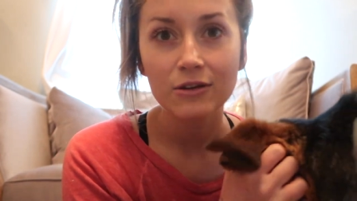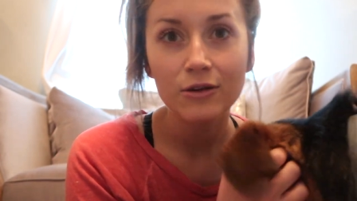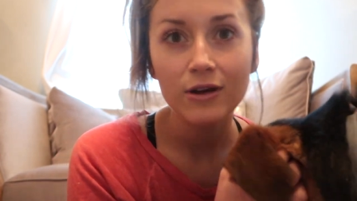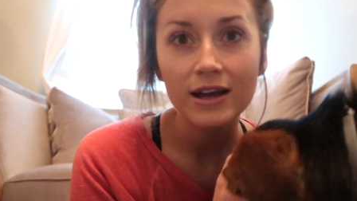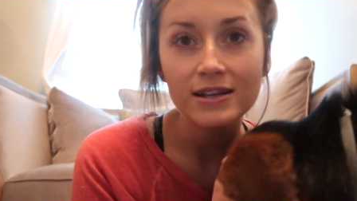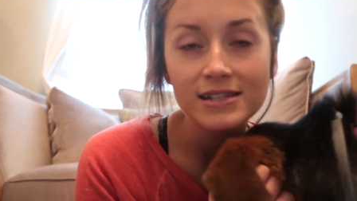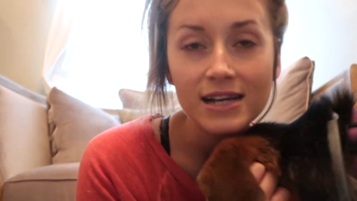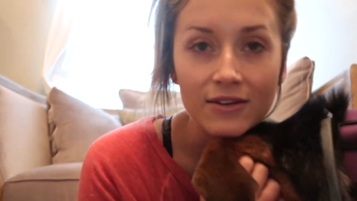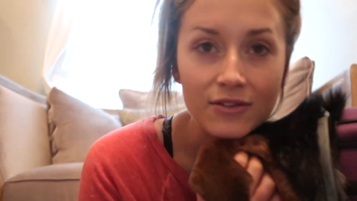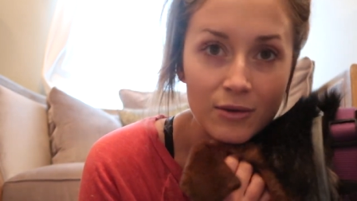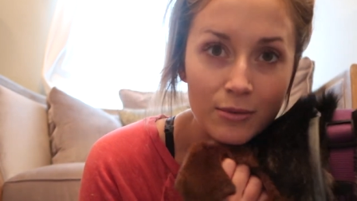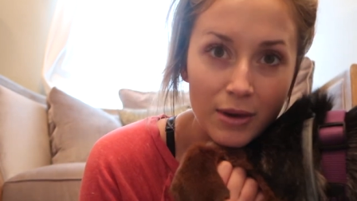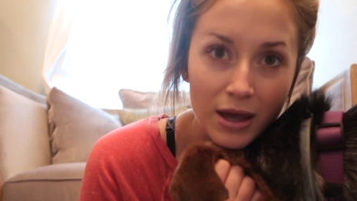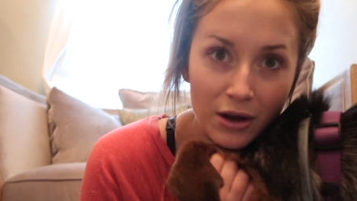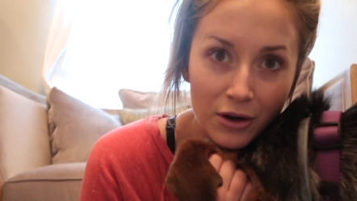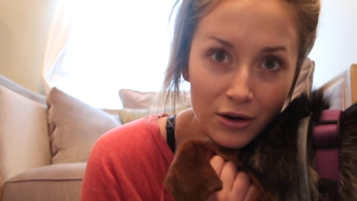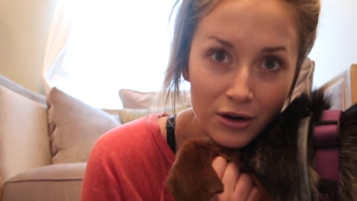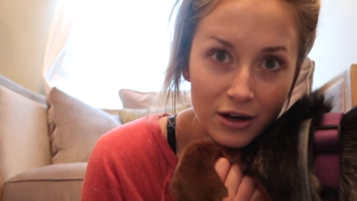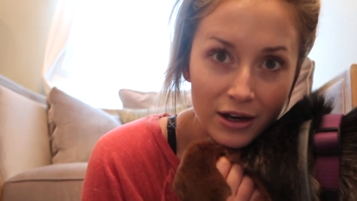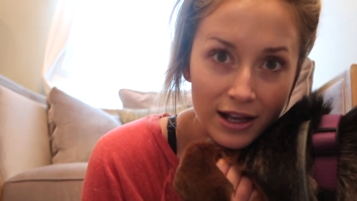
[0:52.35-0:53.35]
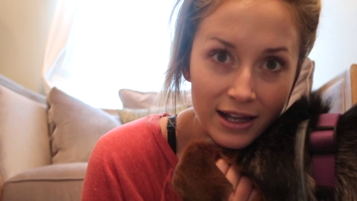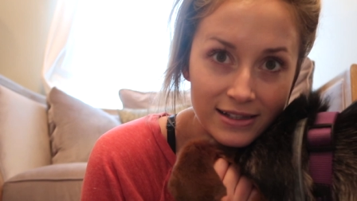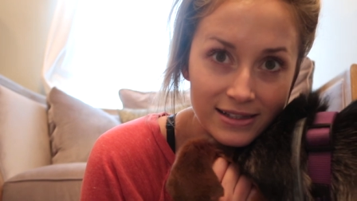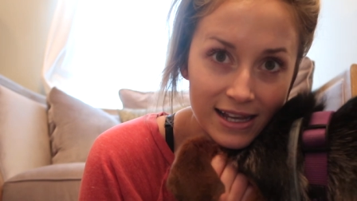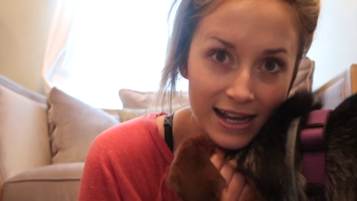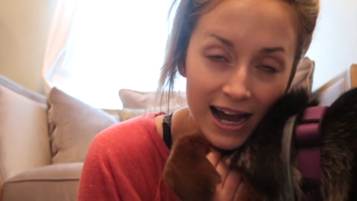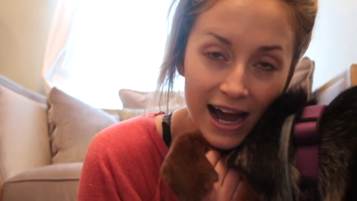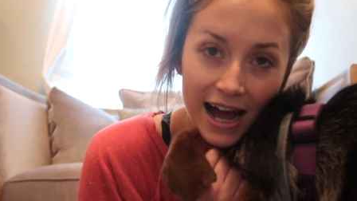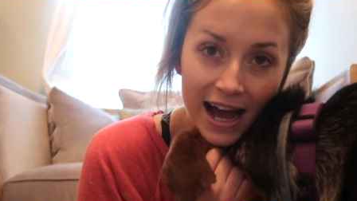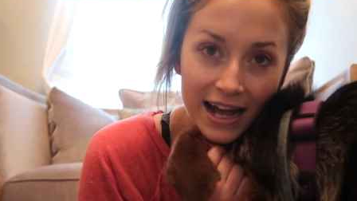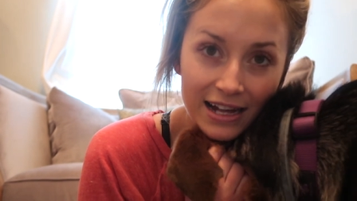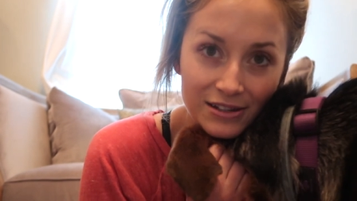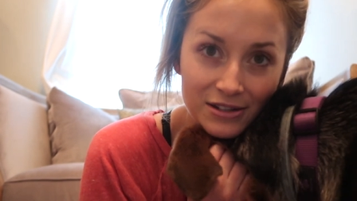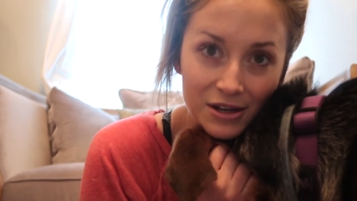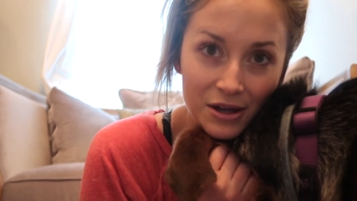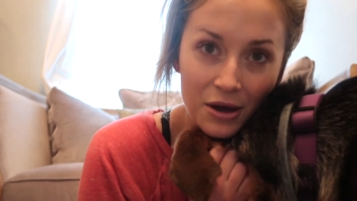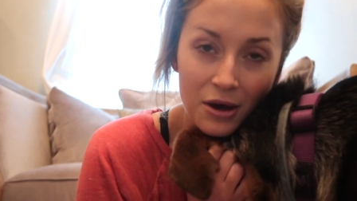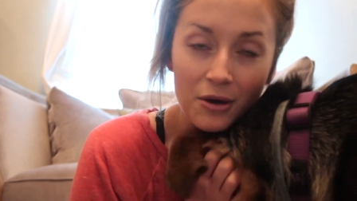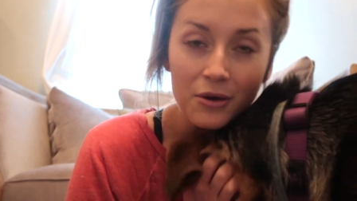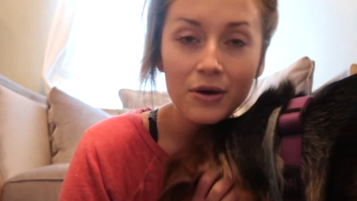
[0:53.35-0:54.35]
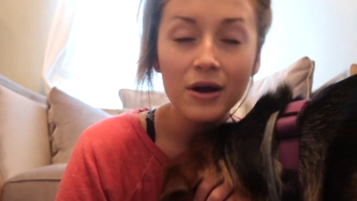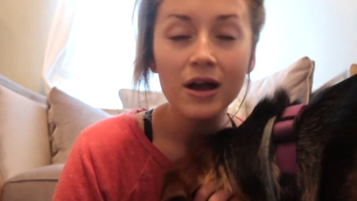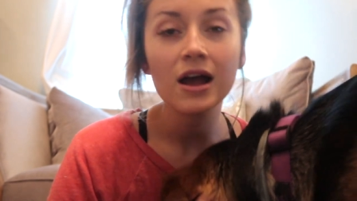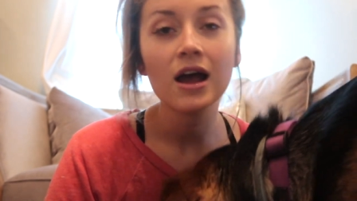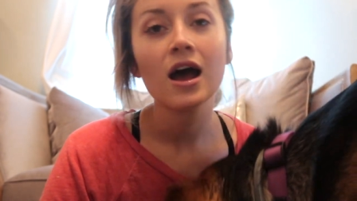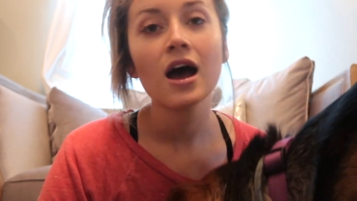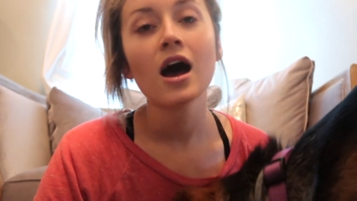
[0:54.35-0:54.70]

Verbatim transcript: You guys haven't met her yet. Say hi, Jo.